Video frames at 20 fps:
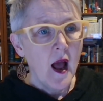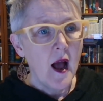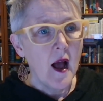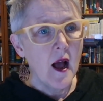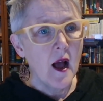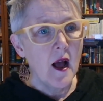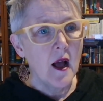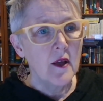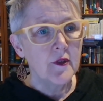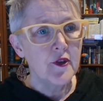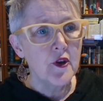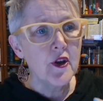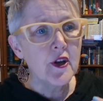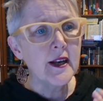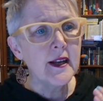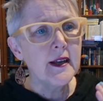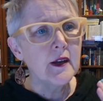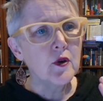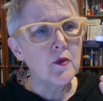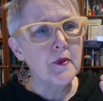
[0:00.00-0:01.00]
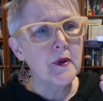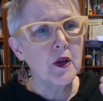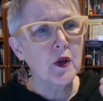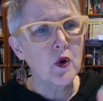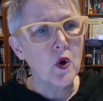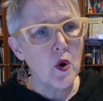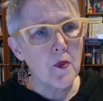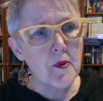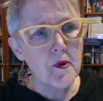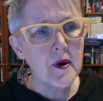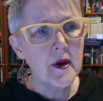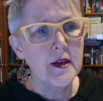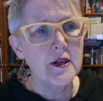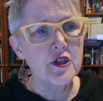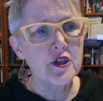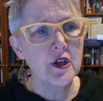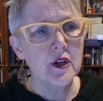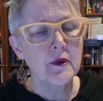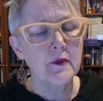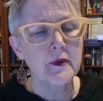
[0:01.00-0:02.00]
Uh, thirdly, it could be a
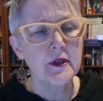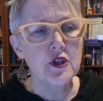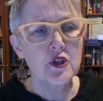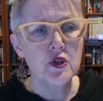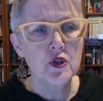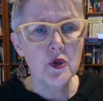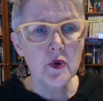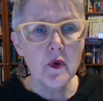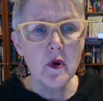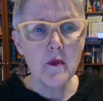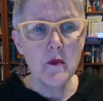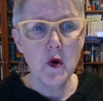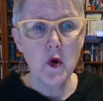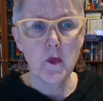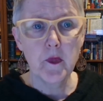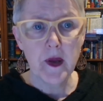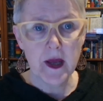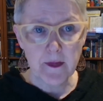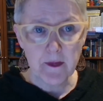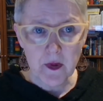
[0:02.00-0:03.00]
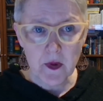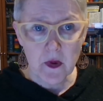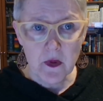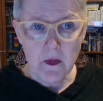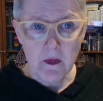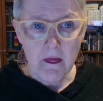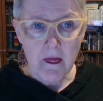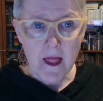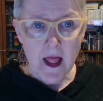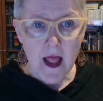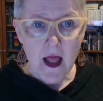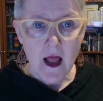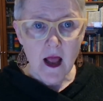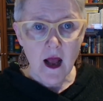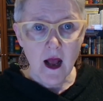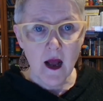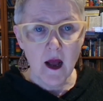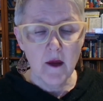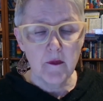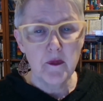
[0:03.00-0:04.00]
corporation in which two or more people,
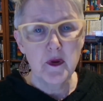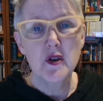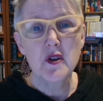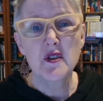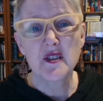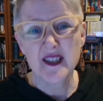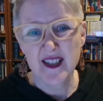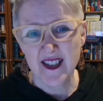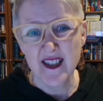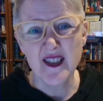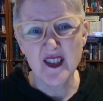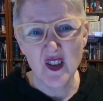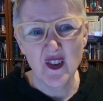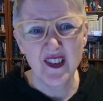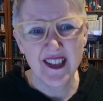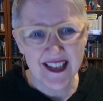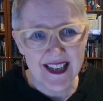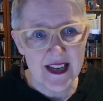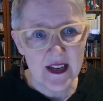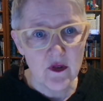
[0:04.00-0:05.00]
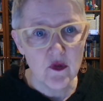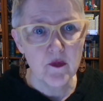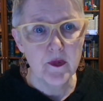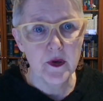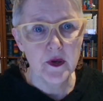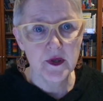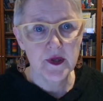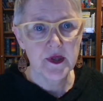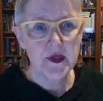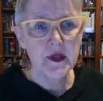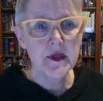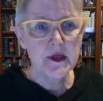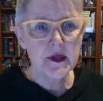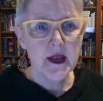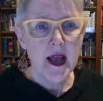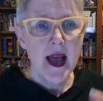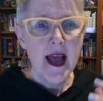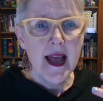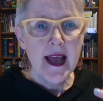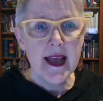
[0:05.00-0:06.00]
uh, persons and legal persons,
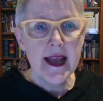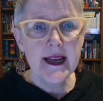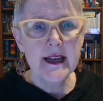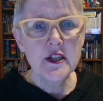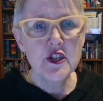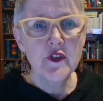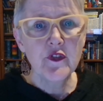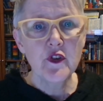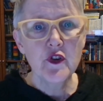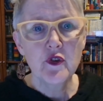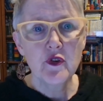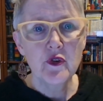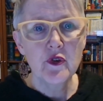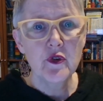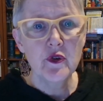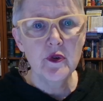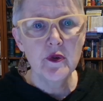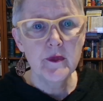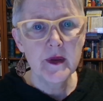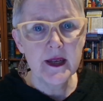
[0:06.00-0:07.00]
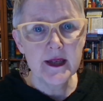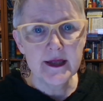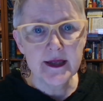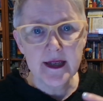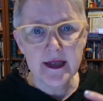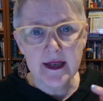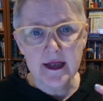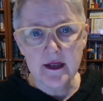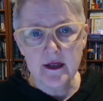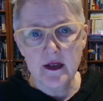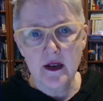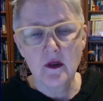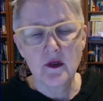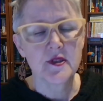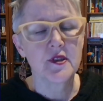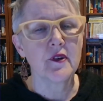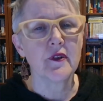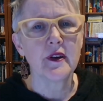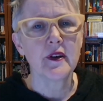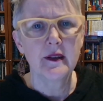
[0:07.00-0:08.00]
each of whom is an, oh,
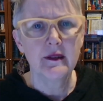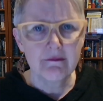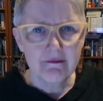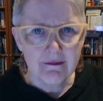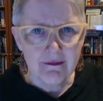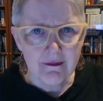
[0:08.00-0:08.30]
sorry,